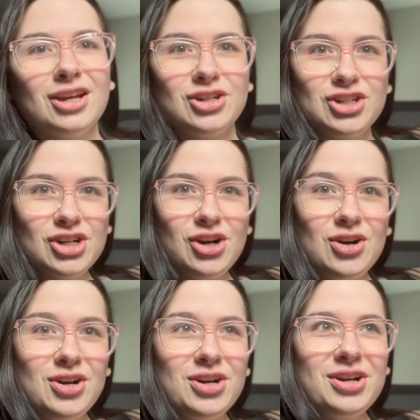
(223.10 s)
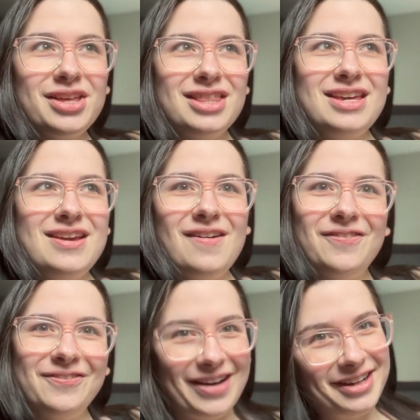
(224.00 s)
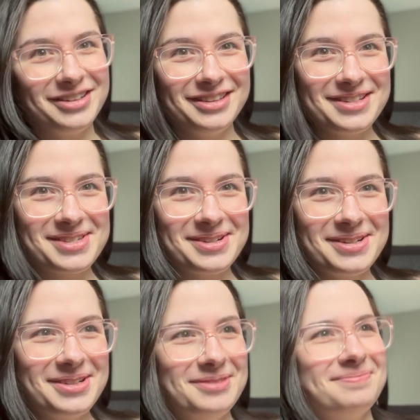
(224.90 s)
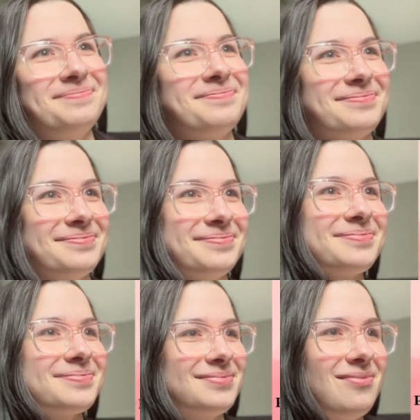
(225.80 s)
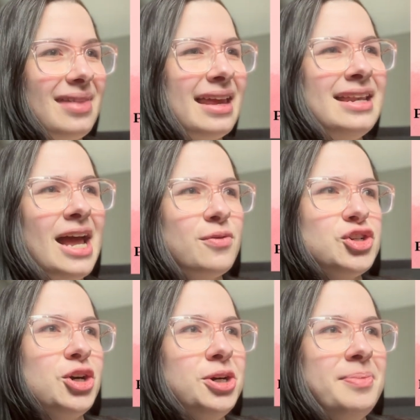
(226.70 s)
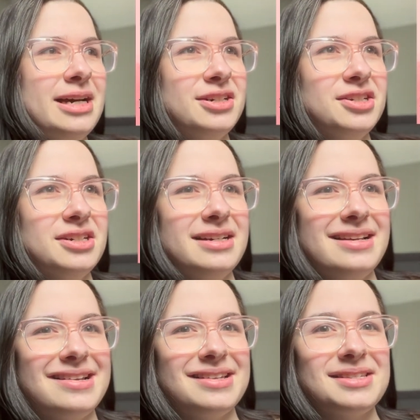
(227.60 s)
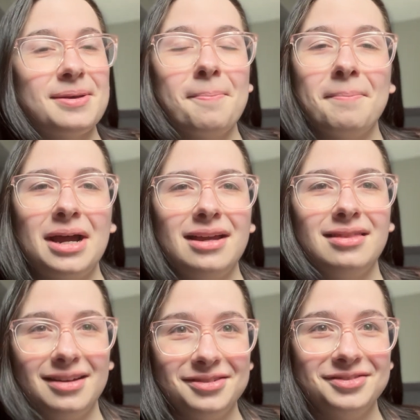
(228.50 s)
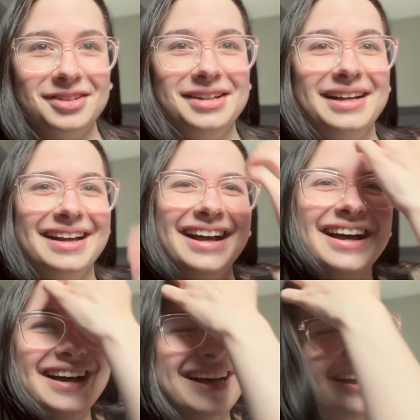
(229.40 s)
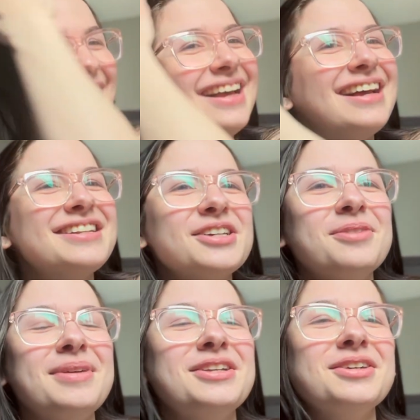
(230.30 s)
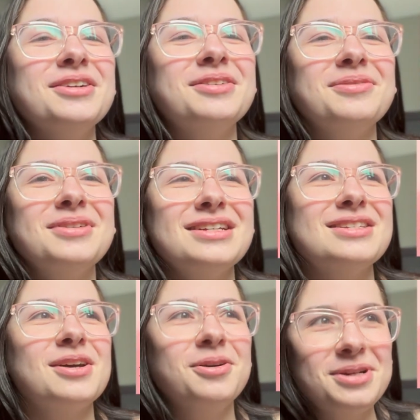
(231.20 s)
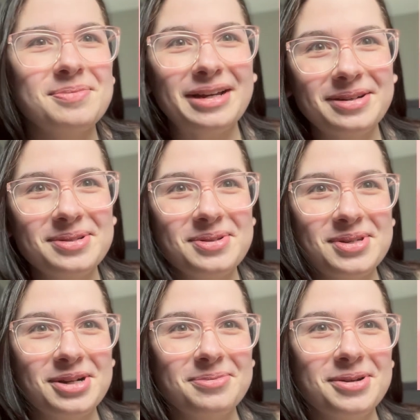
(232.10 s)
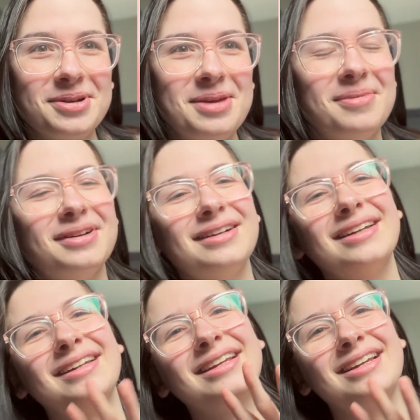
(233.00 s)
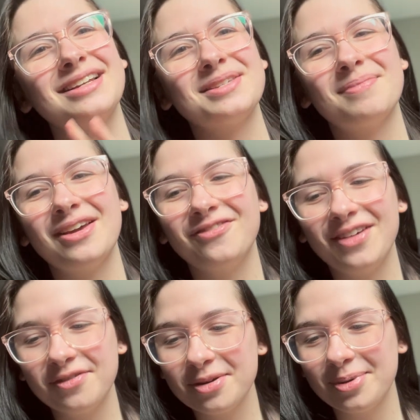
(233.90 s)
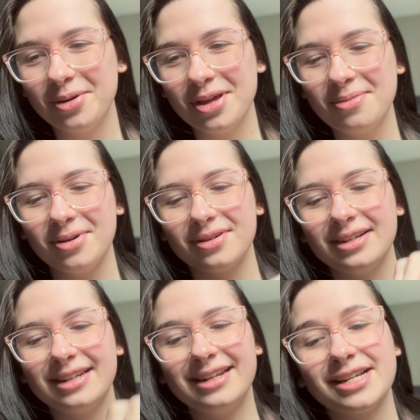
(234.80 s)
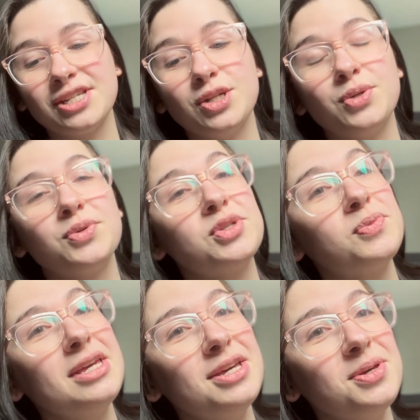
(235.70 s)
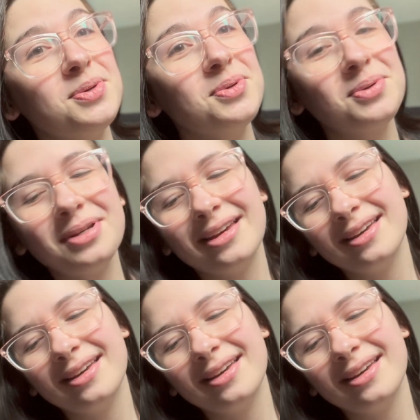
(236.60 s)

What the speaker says: Char the Fire Lizard. Now Charmander is my love. Charmander was always my go-to starter Pokemon. It is my favorite Pokemon next to Suicune.